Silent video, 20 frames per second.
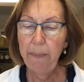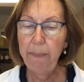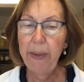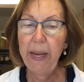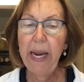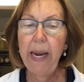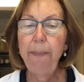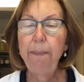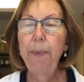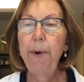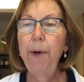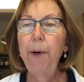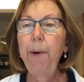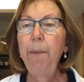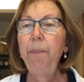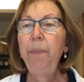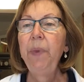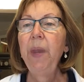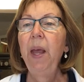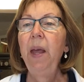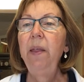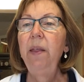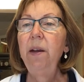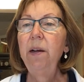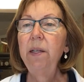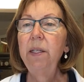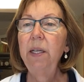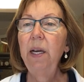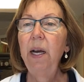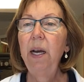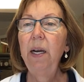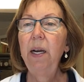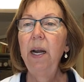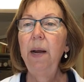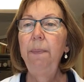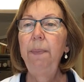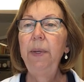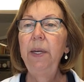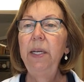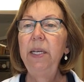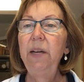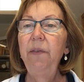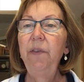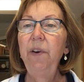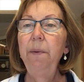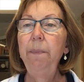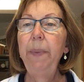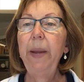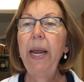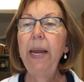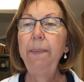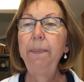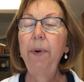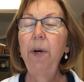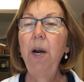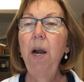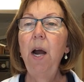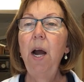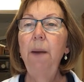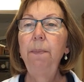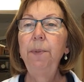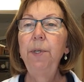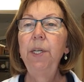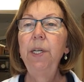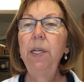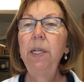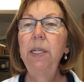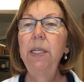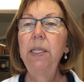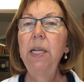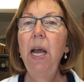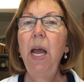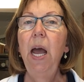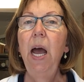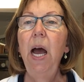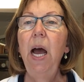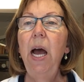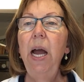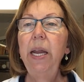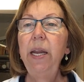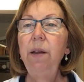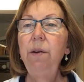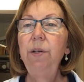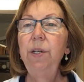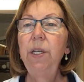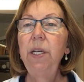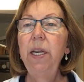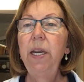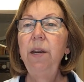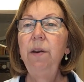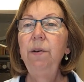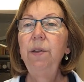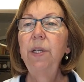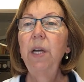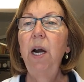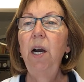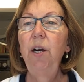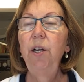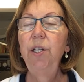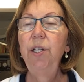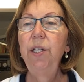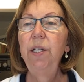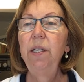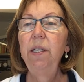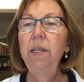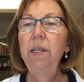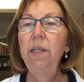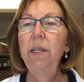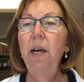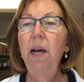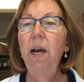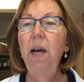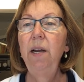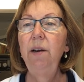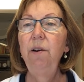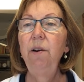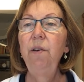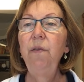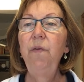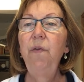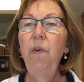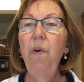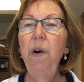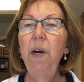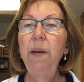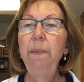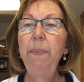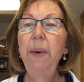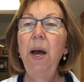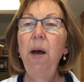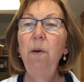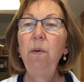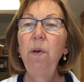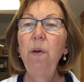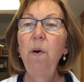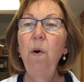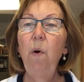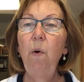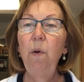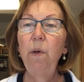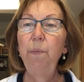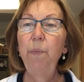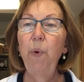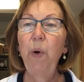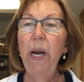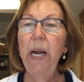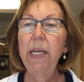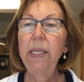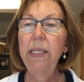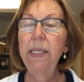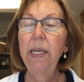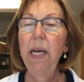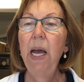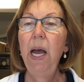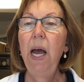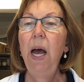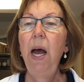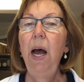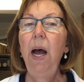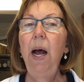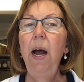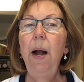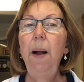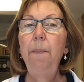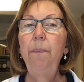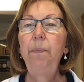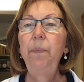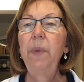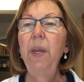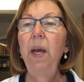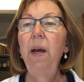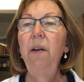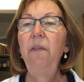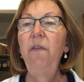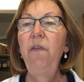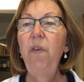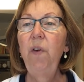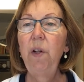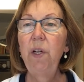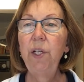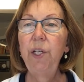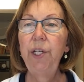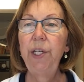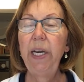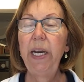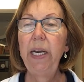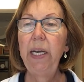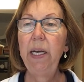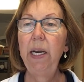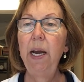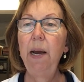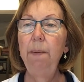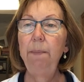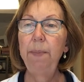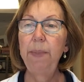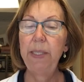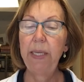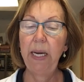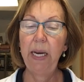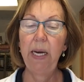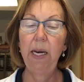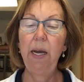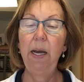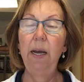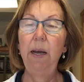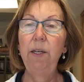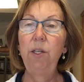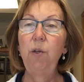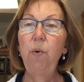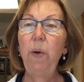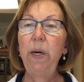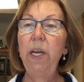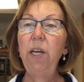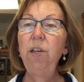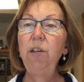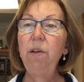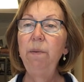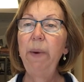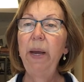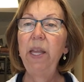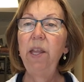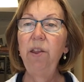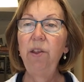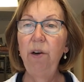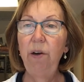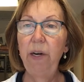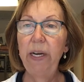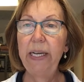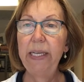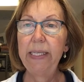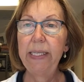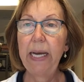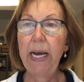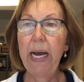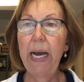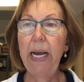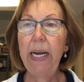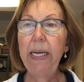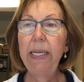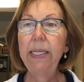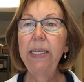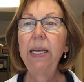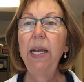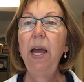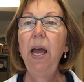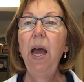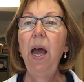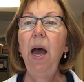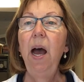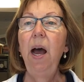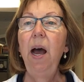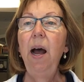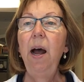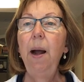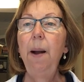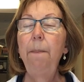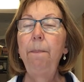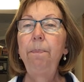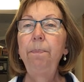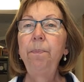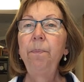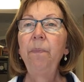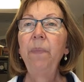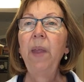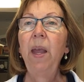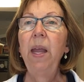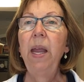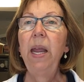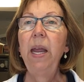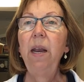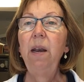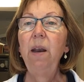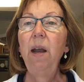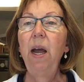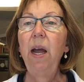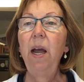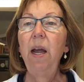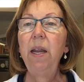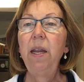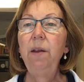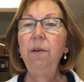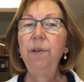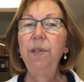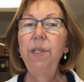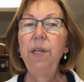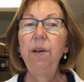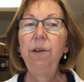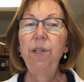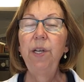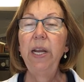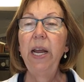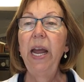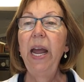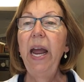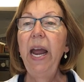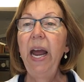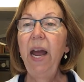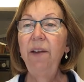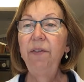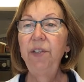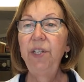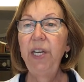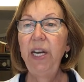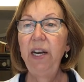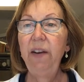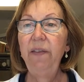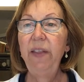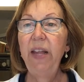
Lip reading: Paper. There's a couple of different paper options. I usually use Arches 140-pound cold press. A full sheet comes in a 22 by 30 size. And I use usually a half sheet of